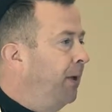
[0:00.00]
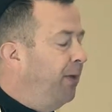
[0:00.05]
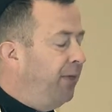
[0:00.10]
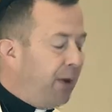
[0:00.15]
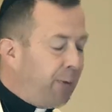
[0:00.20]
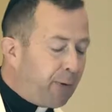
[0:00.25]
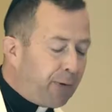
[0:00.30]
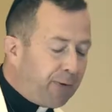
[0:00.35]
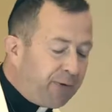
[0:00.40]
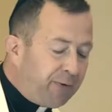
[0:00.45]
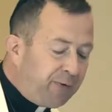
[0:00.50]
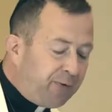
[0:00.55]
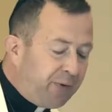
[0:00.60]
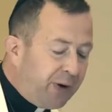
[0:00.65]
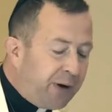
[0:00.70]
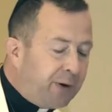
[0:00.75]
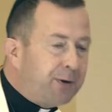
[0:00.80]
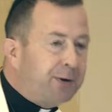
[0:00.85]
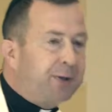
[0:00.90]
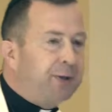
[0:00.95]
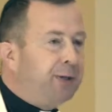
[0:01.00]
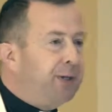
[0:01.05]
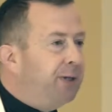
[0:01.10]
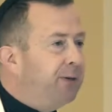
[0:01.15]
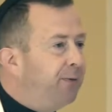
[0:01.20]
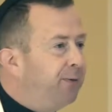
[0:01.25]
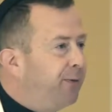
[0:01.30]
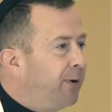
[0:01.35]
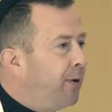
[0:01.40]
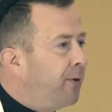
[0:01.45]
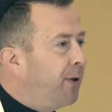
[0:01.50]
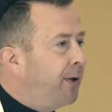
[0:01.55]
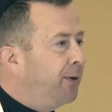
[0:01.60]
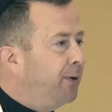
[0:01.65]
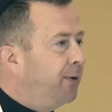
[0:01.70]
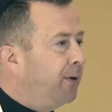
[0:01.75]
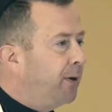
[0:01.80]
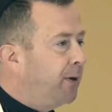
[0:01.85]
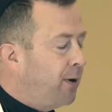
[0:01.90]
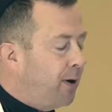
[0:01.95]
They were fiercely devoted
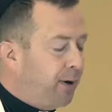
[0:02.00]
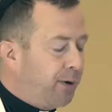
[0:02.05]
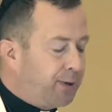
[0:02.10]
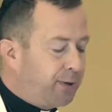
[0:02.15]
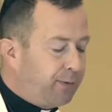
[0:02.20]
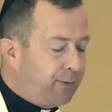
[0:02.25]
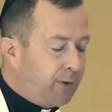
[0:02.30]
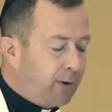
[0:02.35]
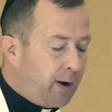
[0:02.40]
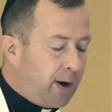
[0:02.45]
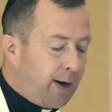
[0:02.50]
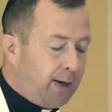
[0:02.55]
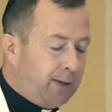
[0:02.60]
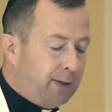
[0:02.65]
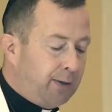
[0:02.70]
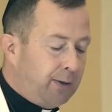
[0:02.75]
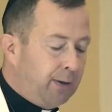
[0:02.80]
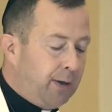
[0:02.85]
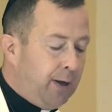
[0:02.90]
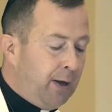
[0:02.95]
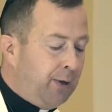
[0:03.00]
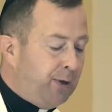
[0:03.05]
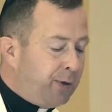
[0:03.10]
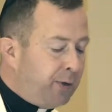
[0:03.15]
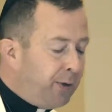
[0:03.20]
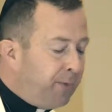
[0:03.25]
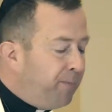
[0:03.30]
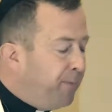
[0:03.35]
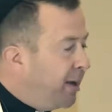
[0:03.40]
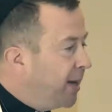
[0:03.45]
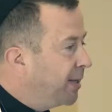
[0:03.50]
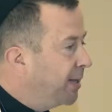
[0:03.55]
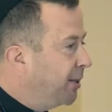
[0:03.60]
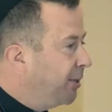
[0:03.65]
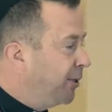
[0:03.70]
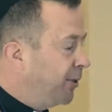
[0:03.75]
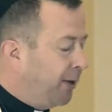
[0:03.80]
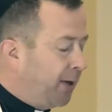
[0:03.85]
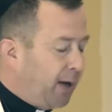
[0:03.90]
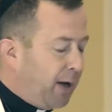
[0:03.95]
to the cause of Christ, to the
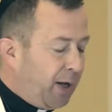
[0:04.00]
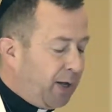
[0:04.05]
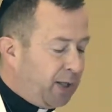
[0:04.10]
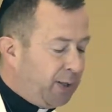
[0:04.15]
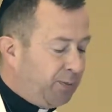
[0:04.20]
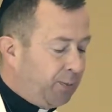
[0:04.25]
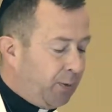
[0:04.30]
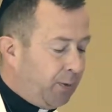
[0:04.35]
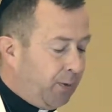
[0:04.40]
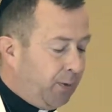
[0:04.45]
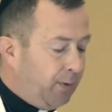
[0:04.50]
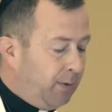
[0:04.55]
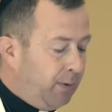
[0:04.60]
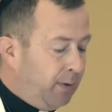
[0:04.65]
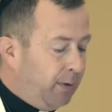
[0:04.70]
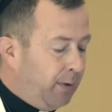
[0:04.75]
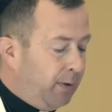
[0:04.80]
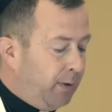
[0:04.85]
message of the gospel.